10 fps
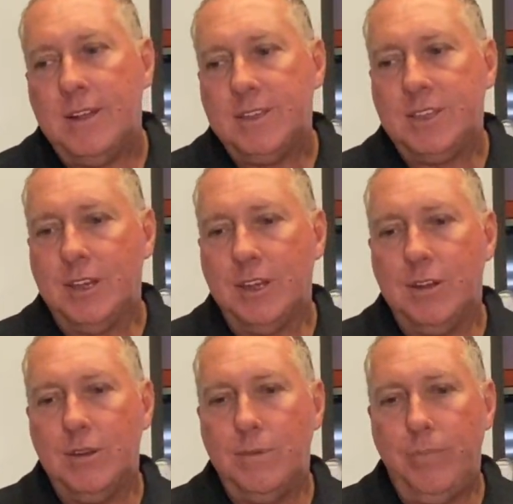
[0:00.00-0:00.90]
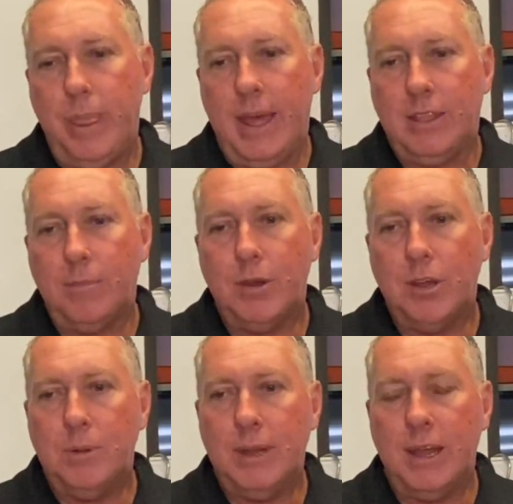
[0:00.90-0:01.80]
So at the
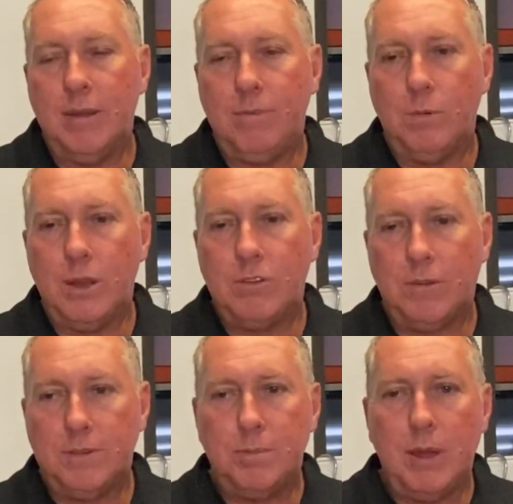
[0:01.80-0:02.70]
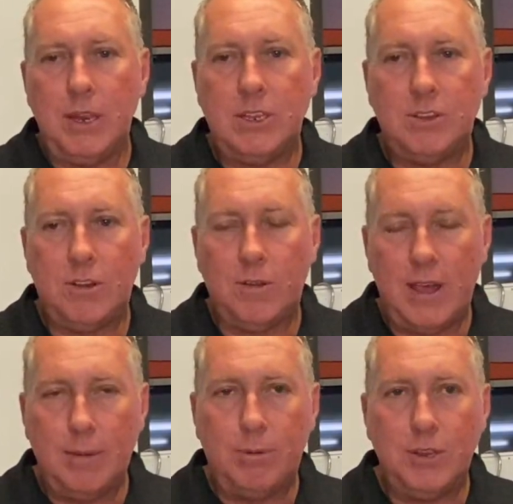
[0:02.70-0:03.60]
moment, if you want to troll for Spanish, troll
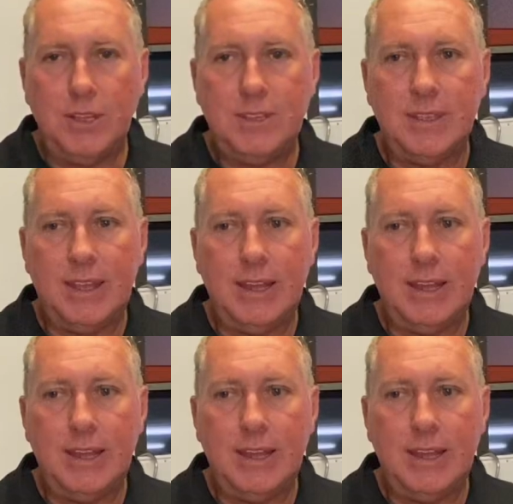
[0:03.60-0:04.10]
hard bodies.